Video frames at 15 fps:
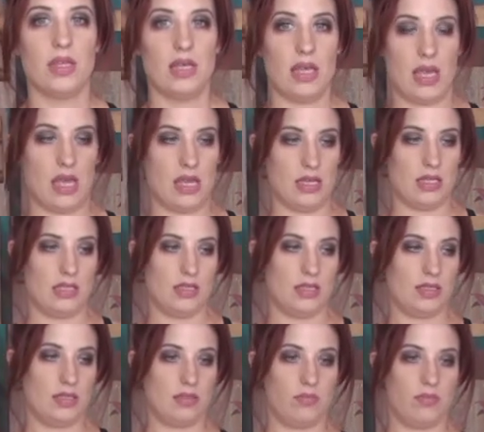
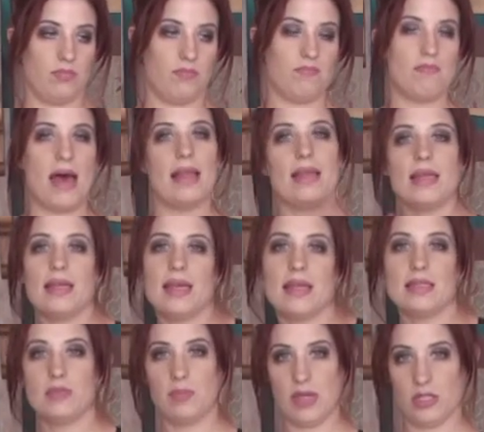is belly
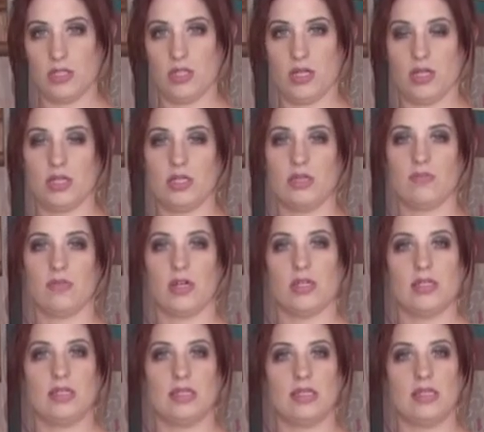dance pictures
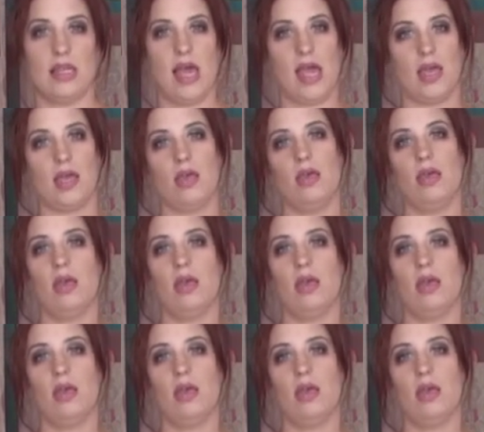versus like